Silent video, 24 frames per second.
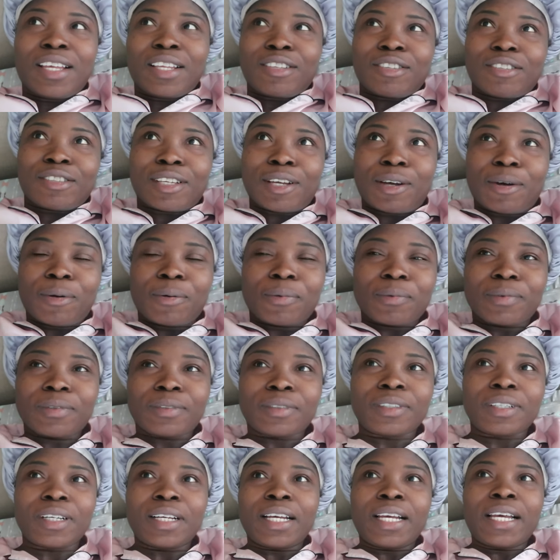So,
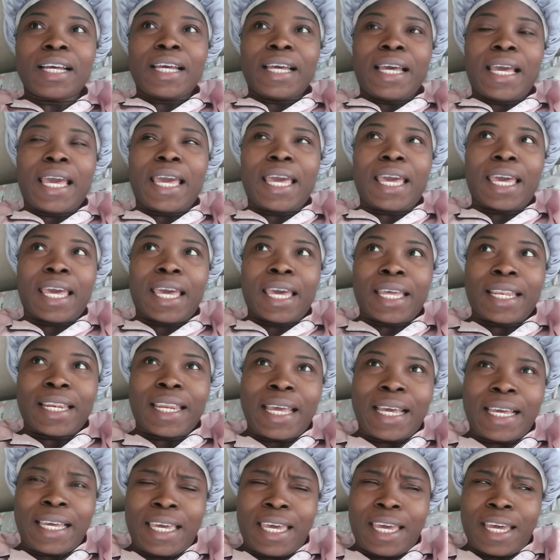and
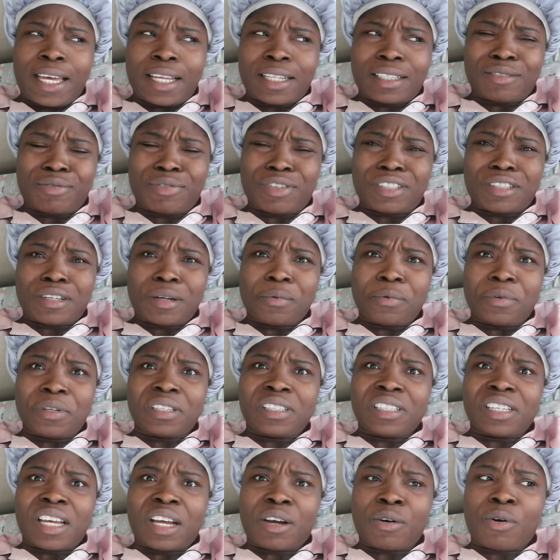they can't, for some
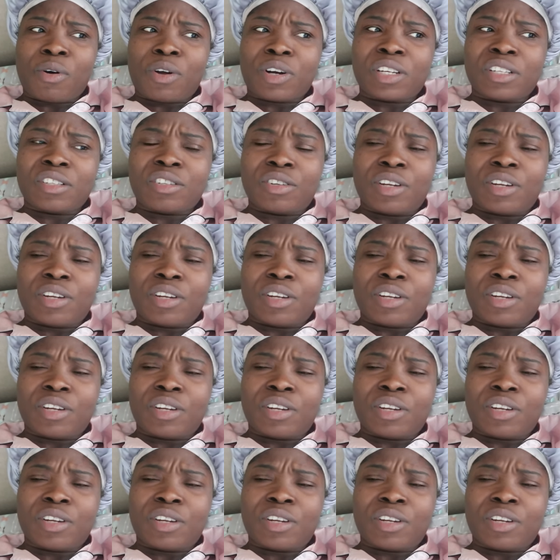reason, according